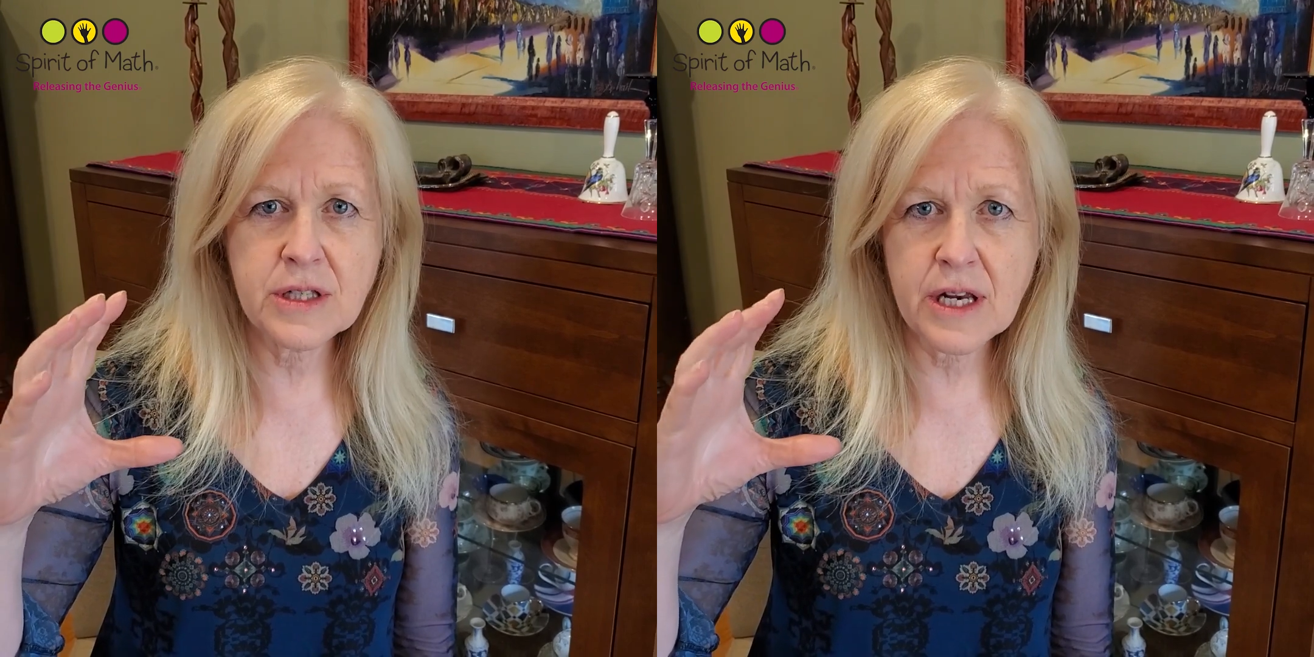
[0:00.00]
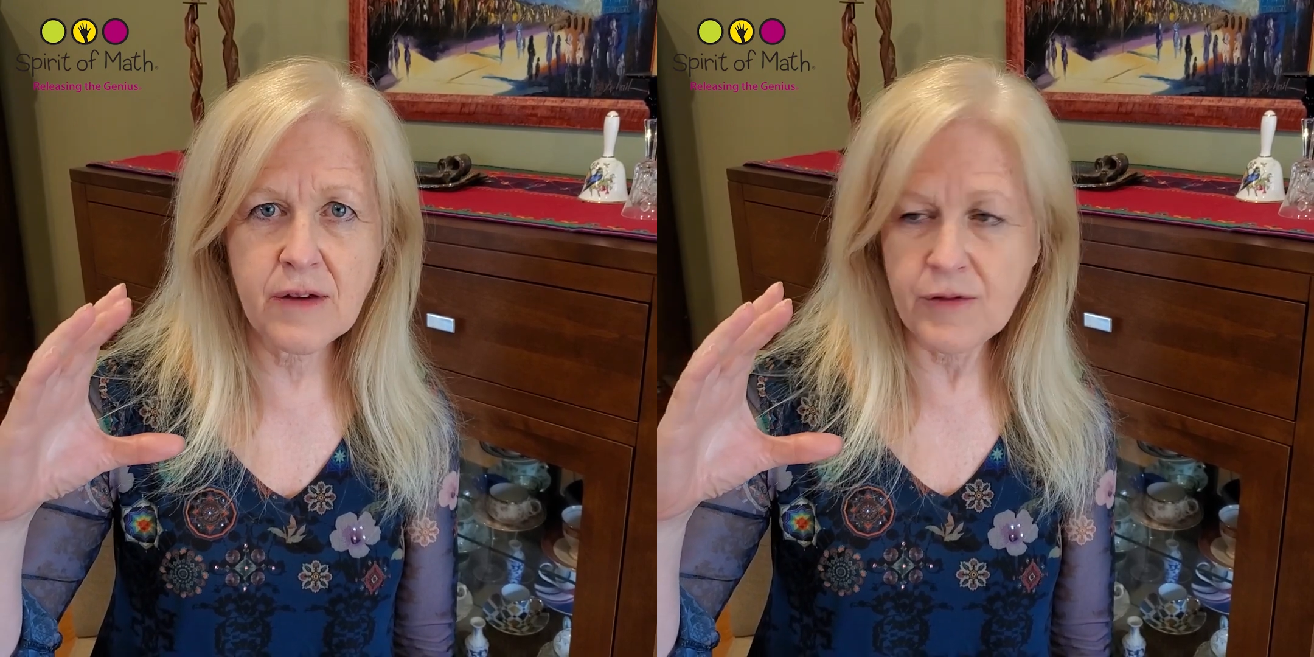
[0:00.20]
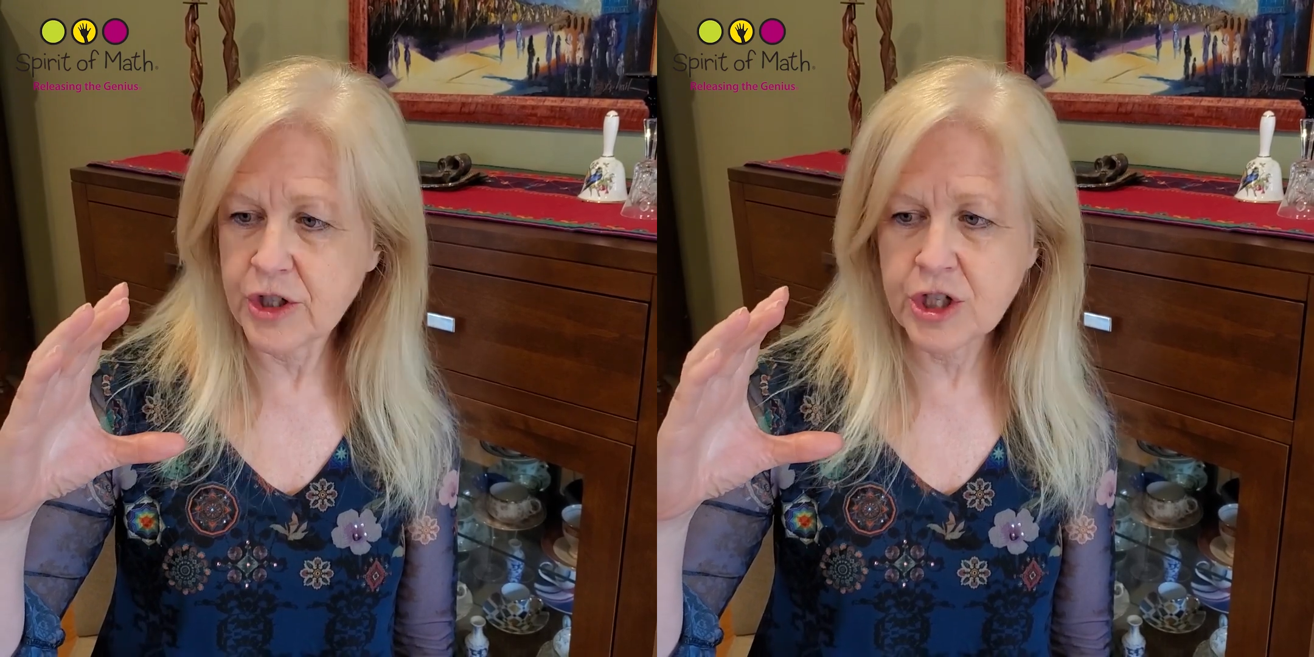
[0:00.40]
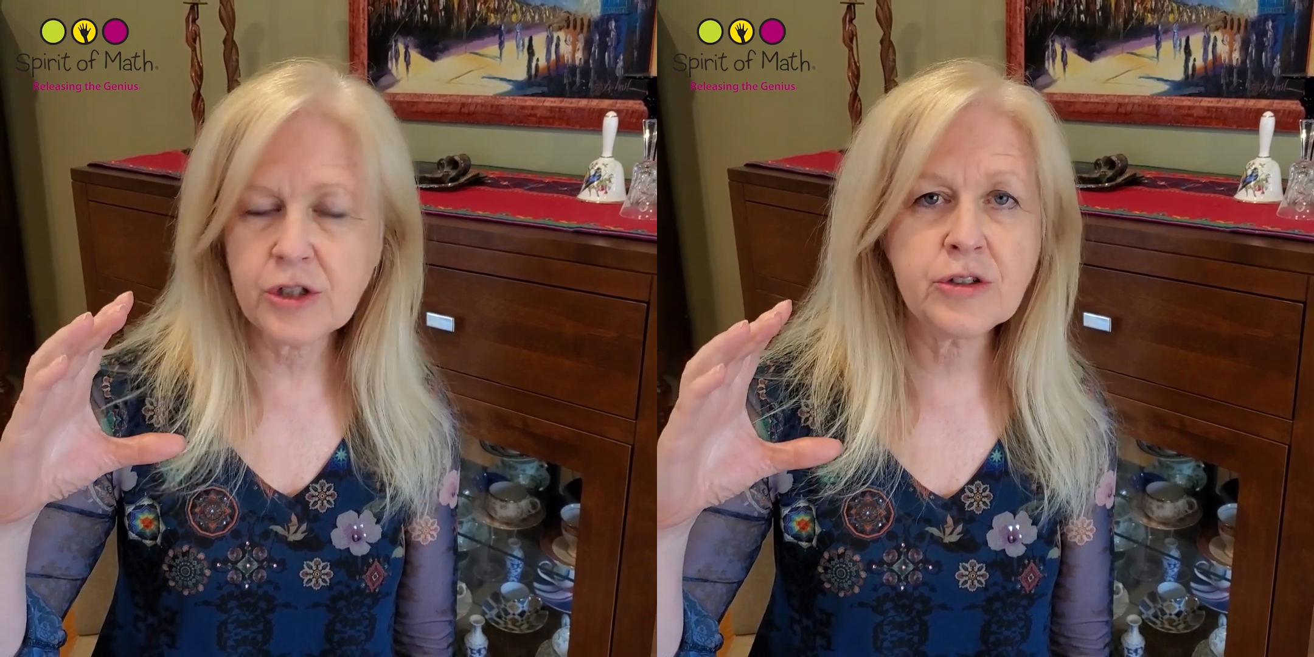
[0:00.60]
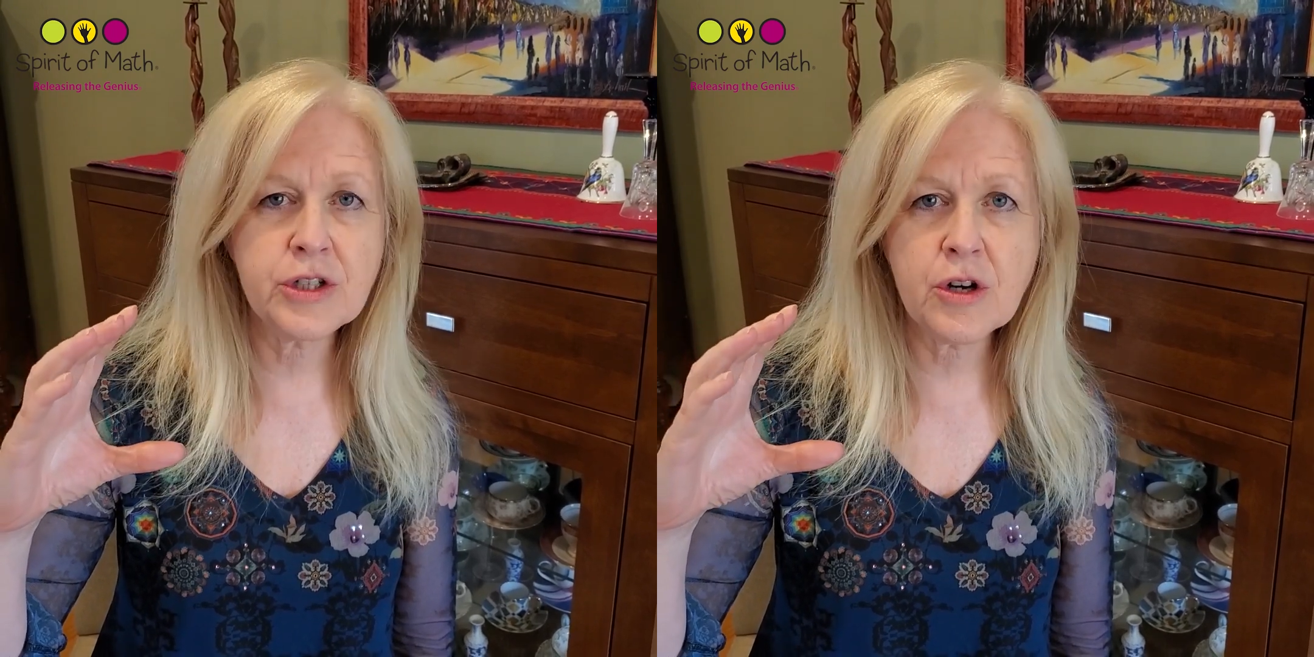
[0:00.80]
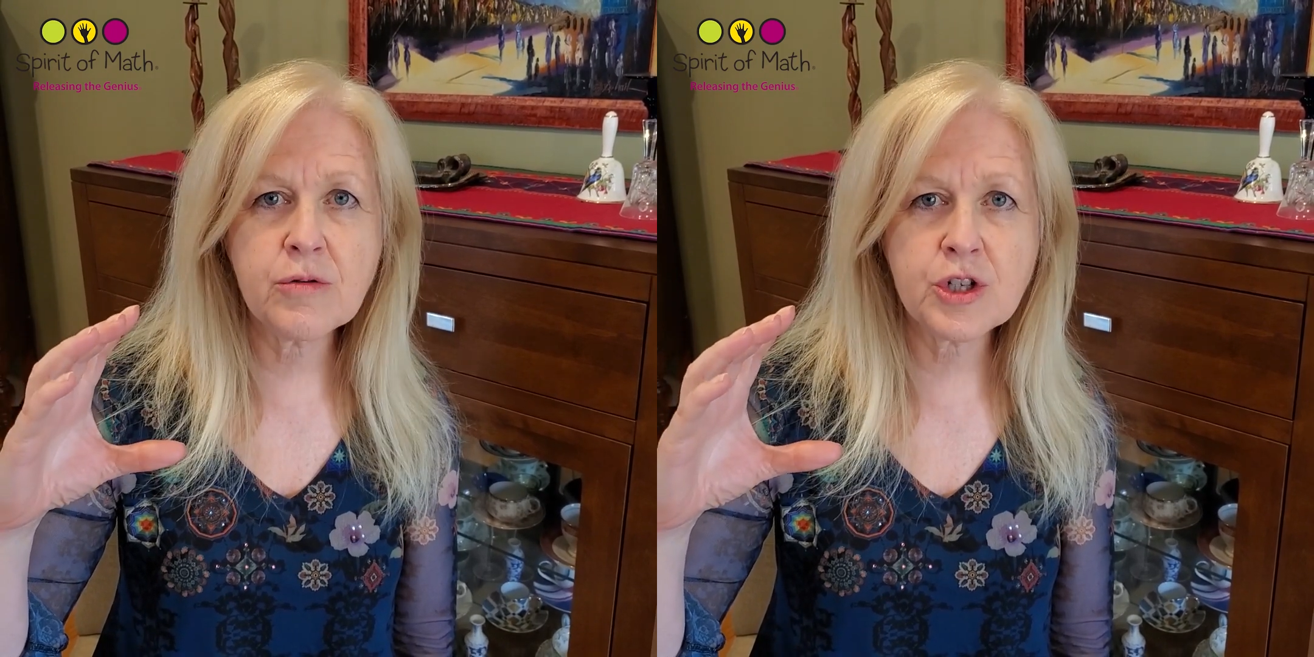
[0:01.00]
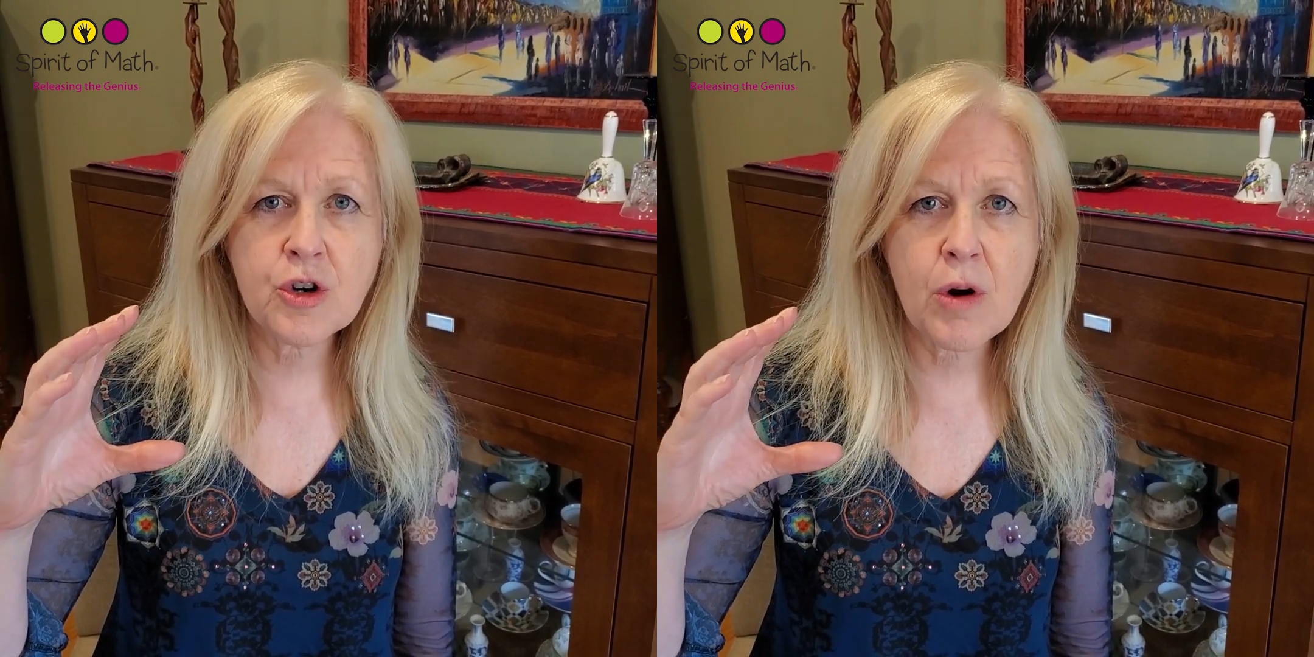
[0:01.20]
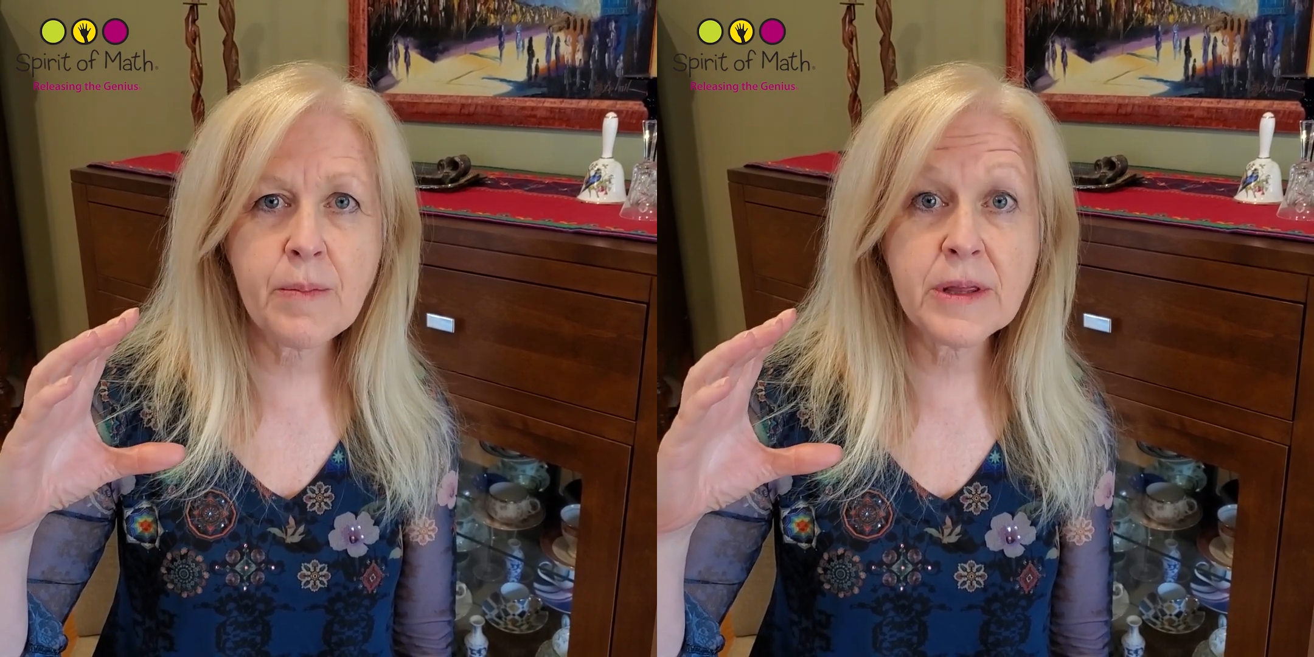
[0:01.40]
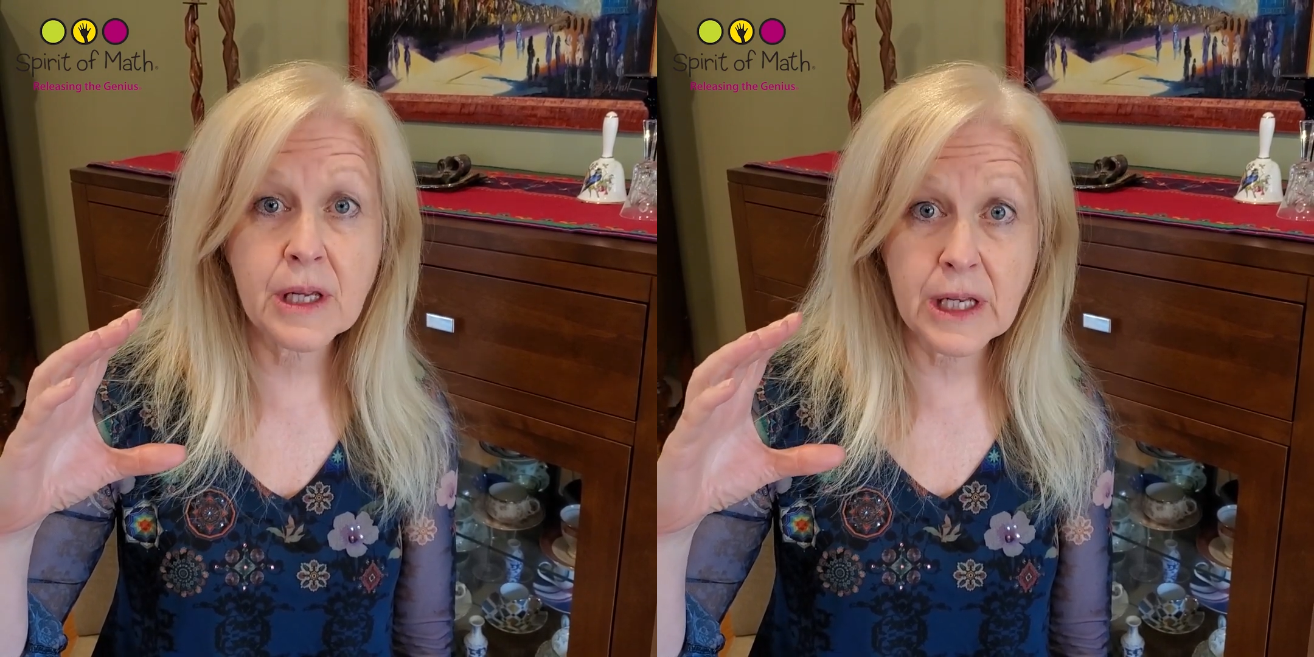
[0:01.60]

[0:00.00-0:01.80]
any of your children don't show up in the